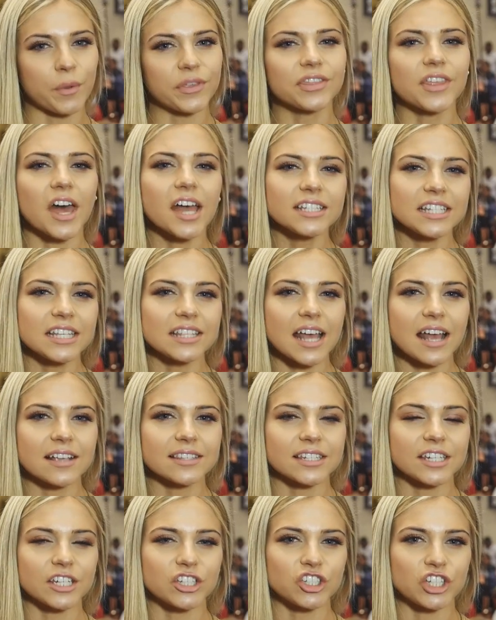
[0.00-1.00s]
with
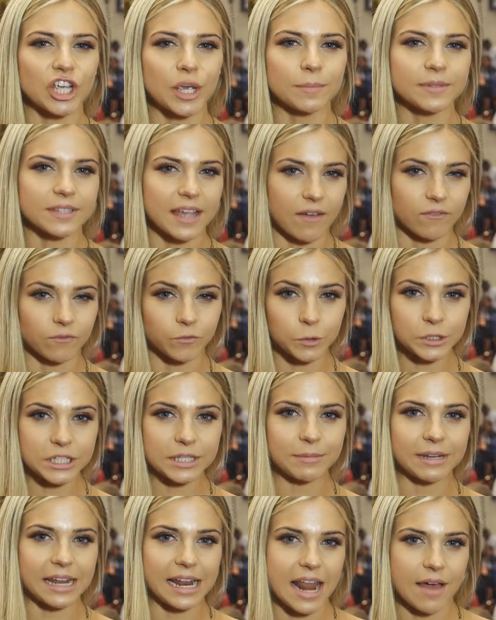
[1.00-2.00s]
30,000 in chips and 40
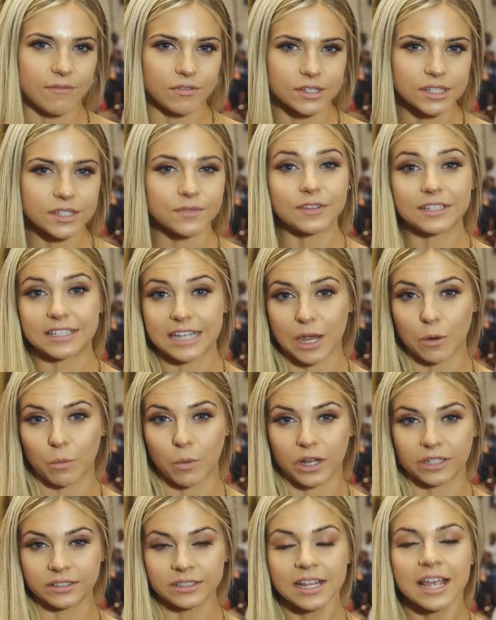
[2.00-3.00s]
minute levels for day
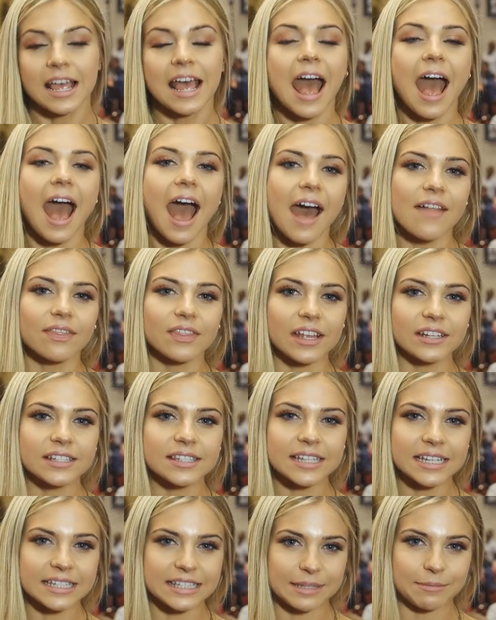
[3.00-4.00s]
one, and then
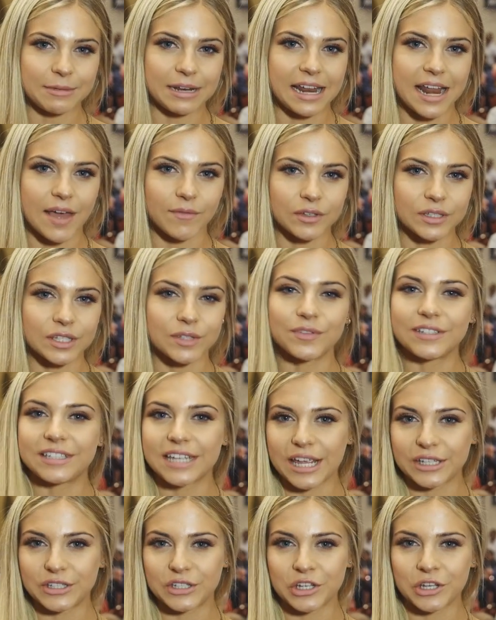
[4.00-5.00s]
60 minute levels for
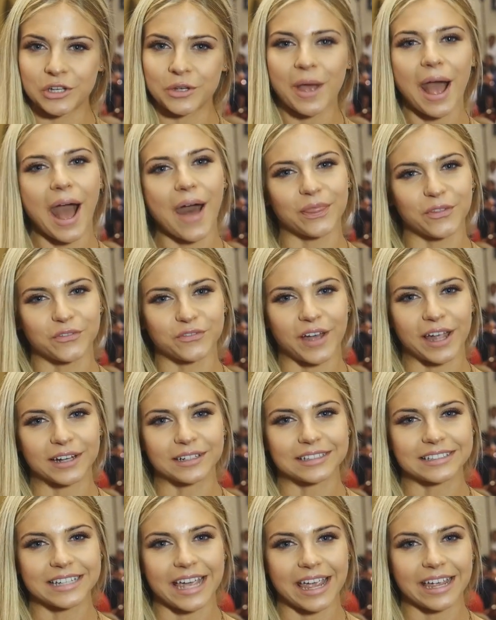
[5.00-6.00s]
day two and the
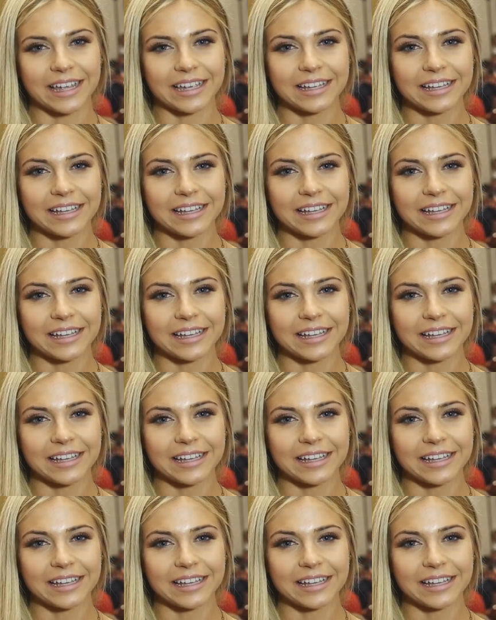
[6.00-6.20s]
final day.